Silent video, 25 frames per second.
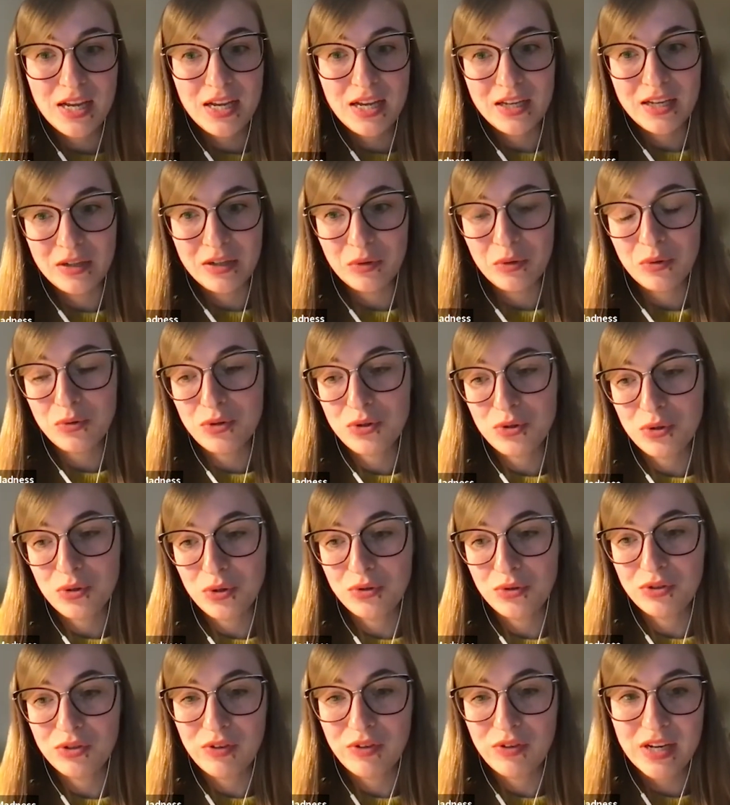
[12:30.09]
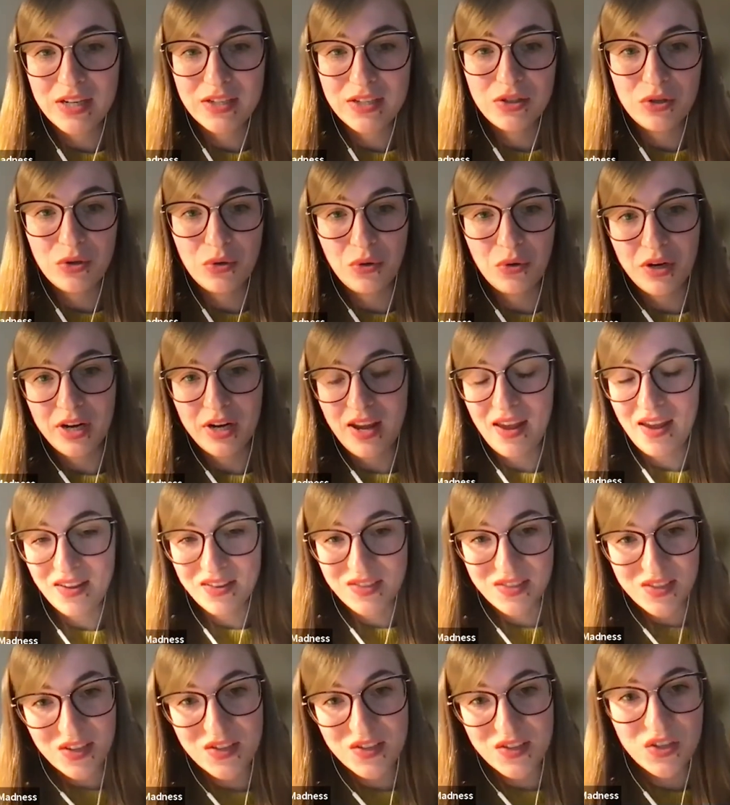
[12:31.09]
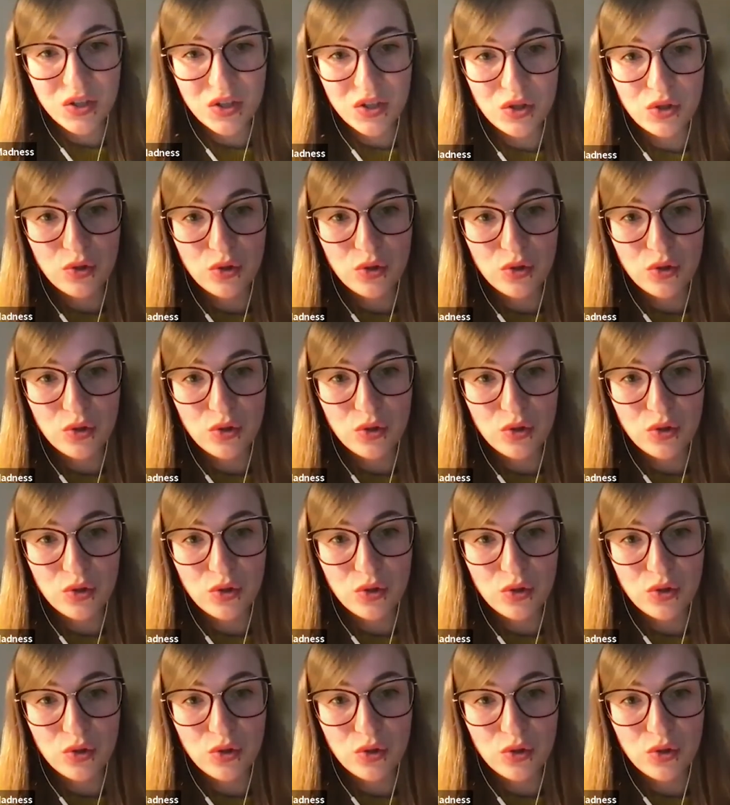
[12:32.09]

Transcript: and also revise your existing